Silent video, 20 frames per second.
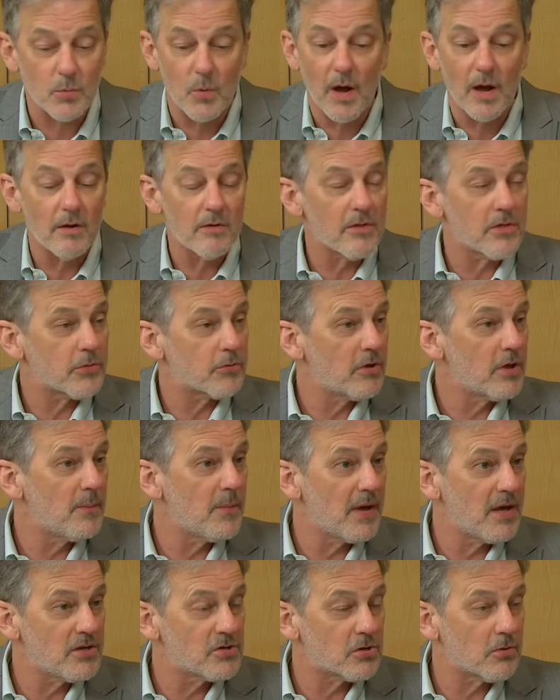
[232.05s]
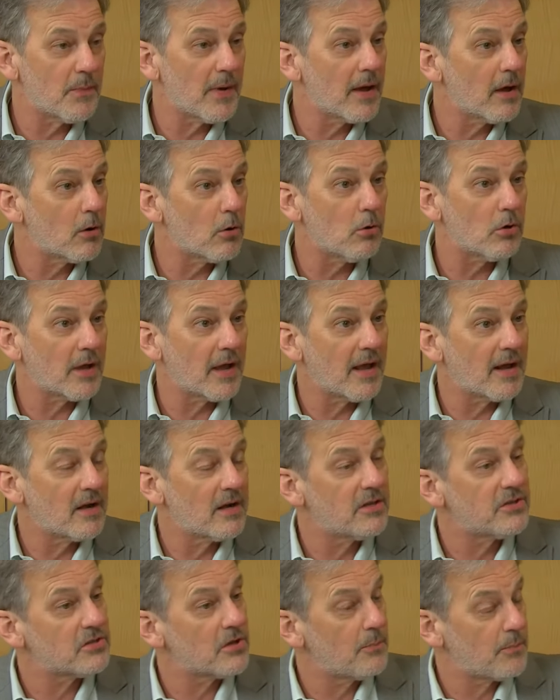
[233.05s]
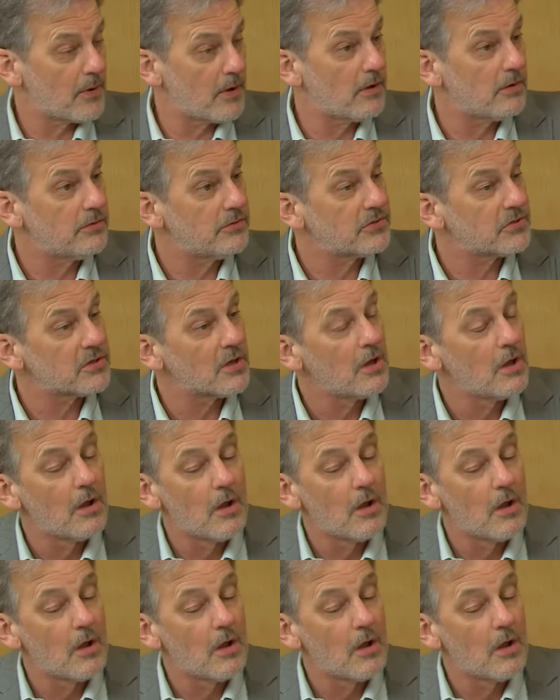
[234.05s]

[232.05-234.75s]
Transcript: Why are the three major mayoral candidates opposed?